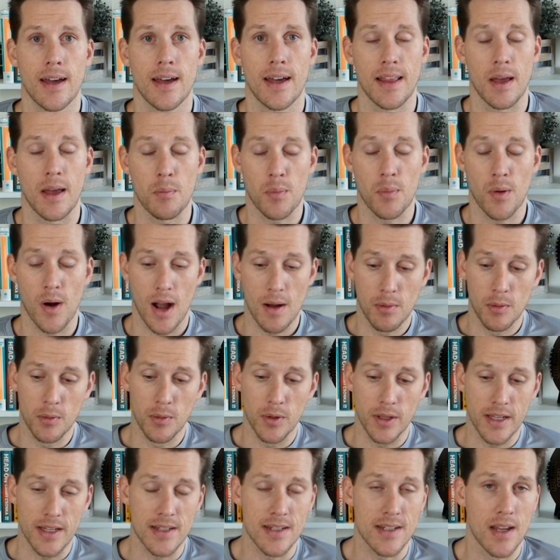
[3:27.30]
And that
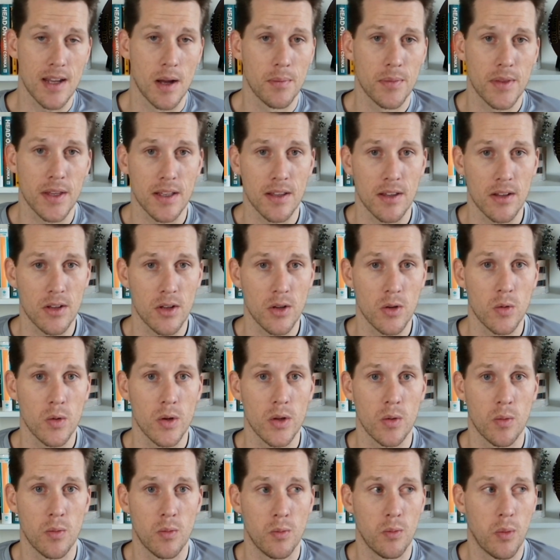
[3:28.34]
probably is something to do
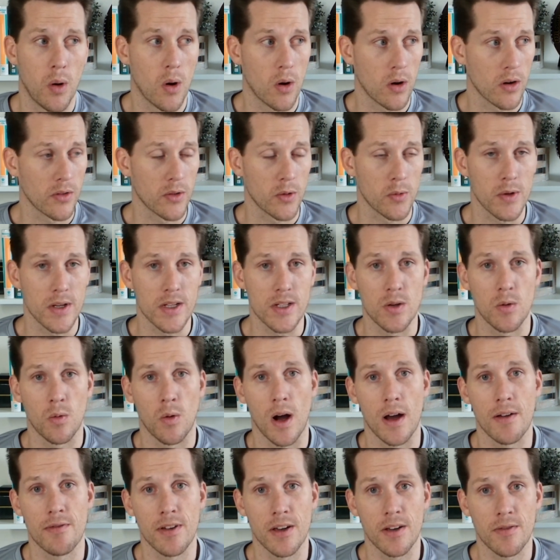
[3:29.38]
with part of the reason
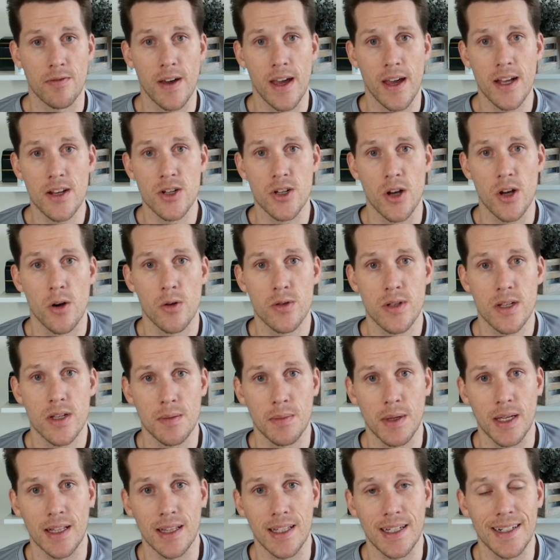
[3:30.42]
why Vic Fangio
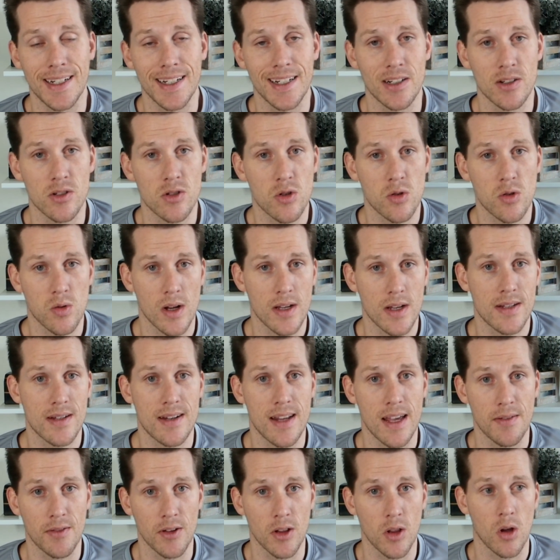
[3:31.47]
seemingly didn't trust
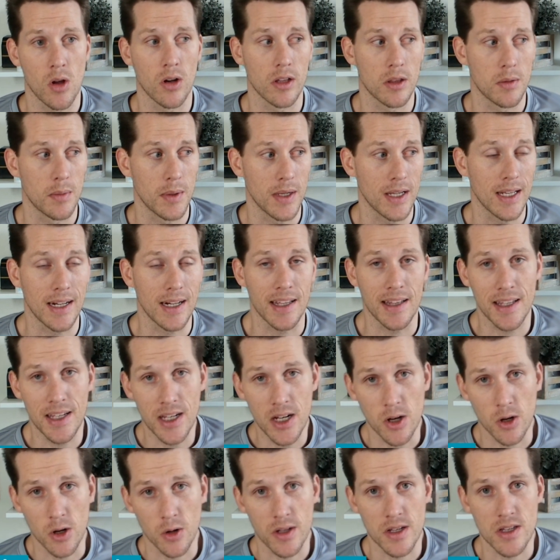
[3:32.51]
David Long at the beginning of the
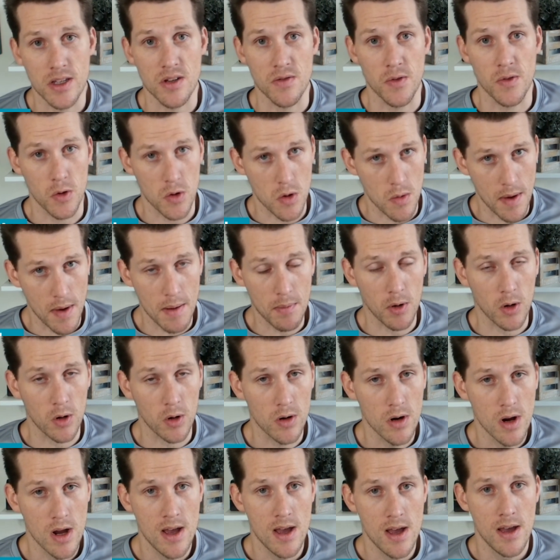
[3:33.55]
year. Because if you
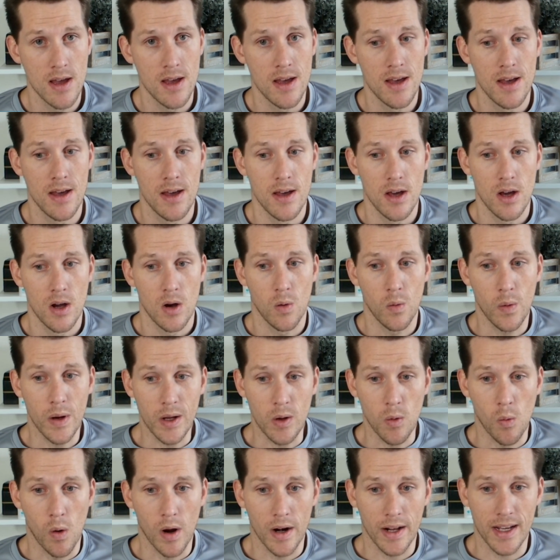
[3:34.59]
remember,
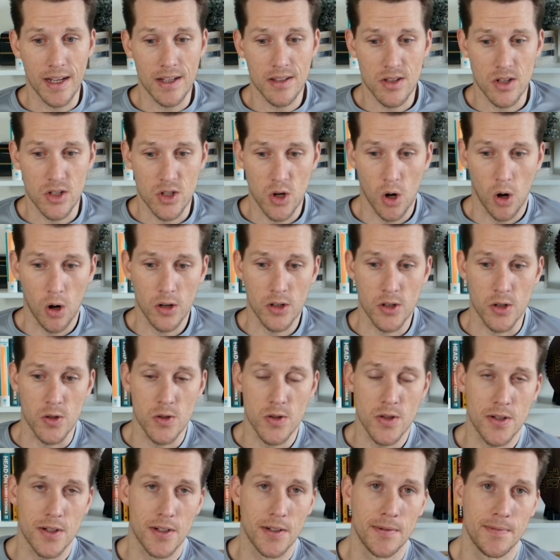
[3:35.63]
week 1 against the
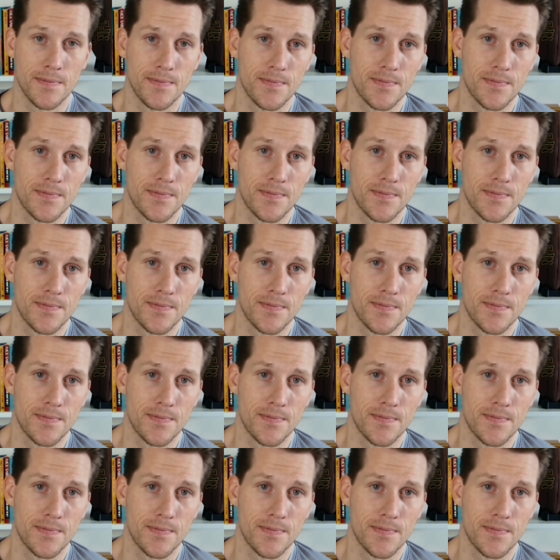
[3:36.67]
Chargers,